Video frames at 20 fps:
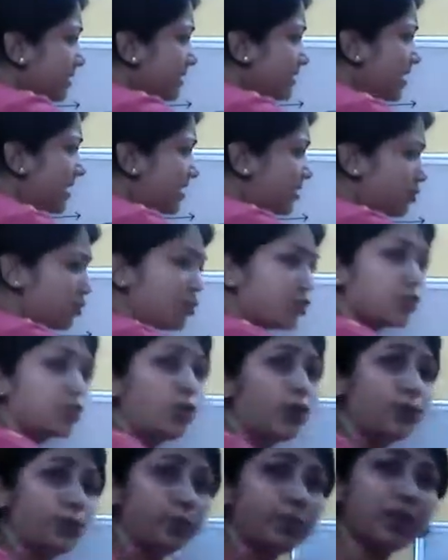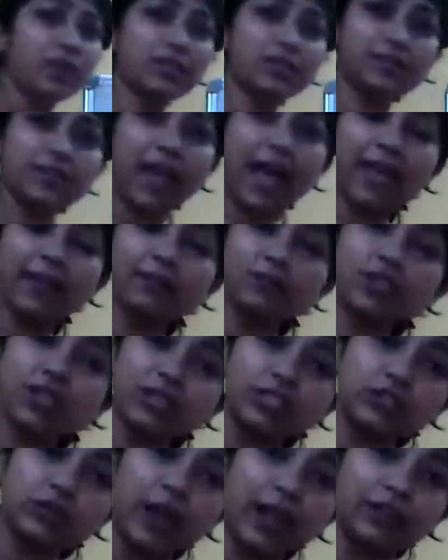just to show you, because I am
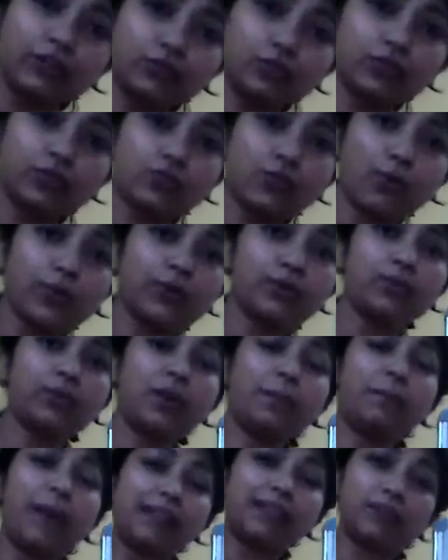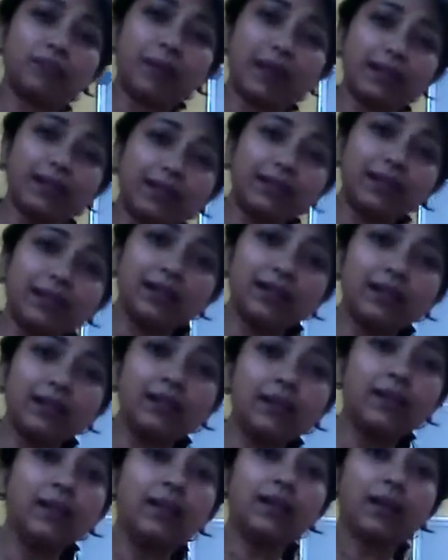just trying to show you the mathematical
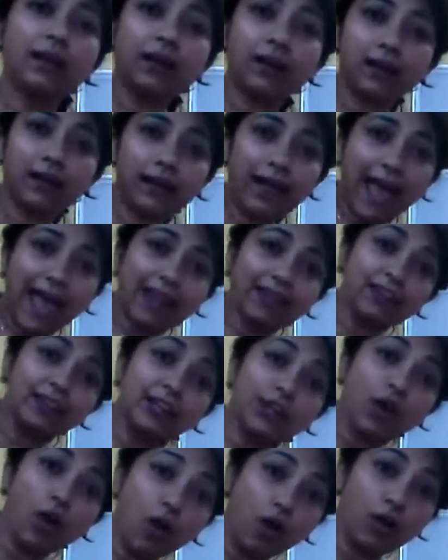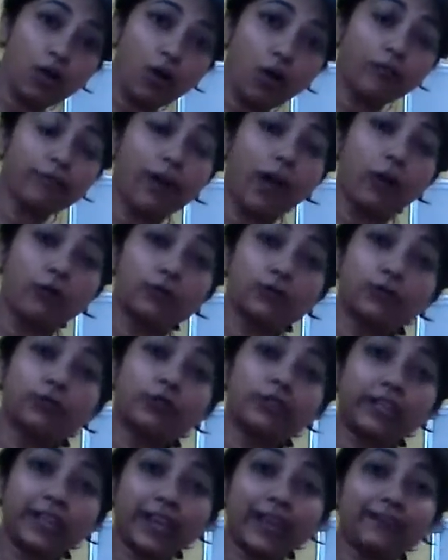analog of how to
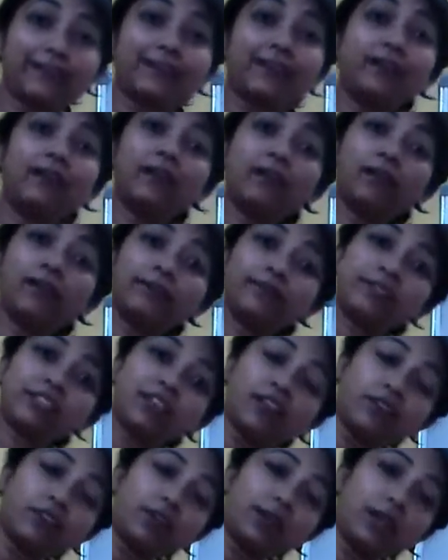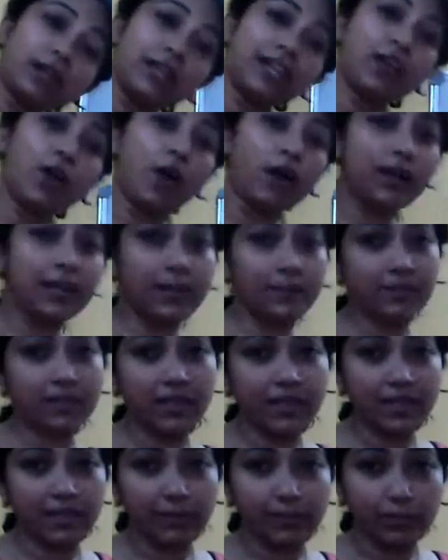create a circularly or
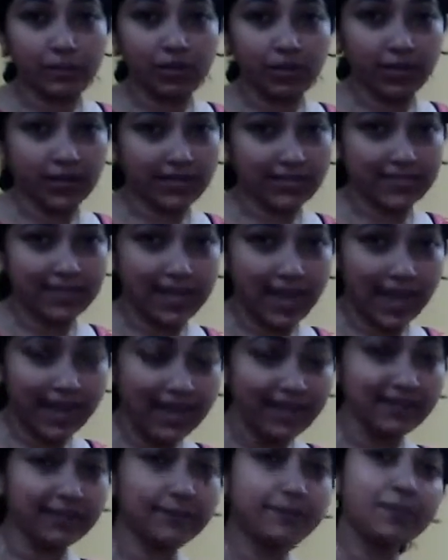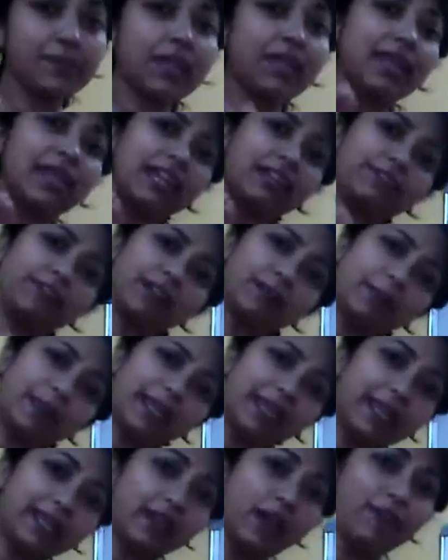elliptically polarized light, it will
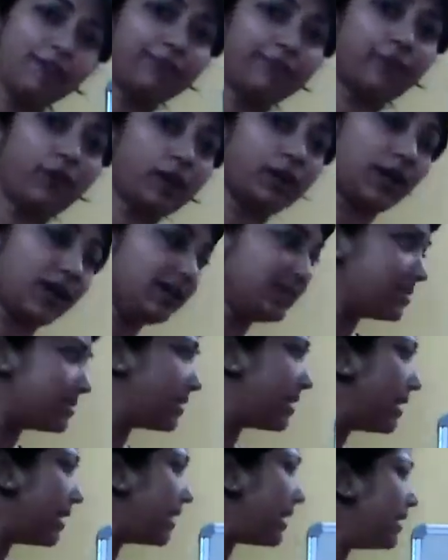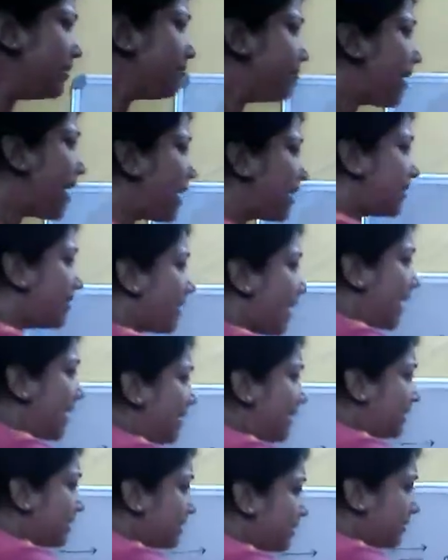be enough for us if I
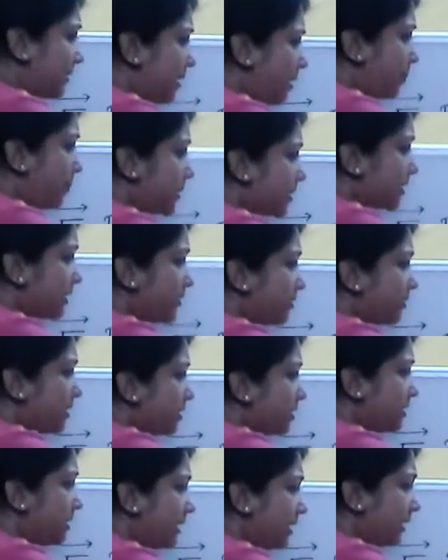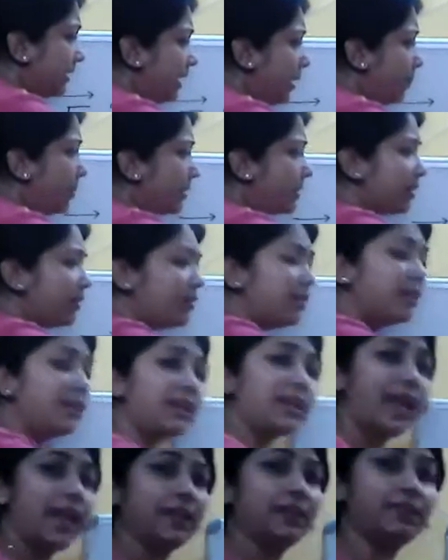write a particular thing, a
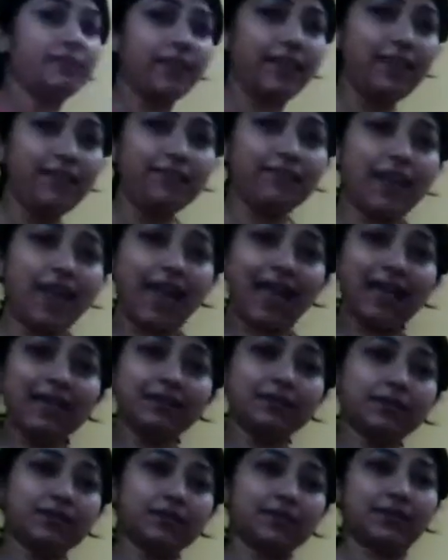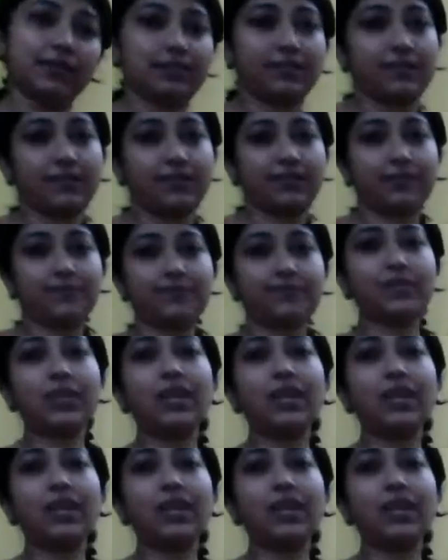particular light wave as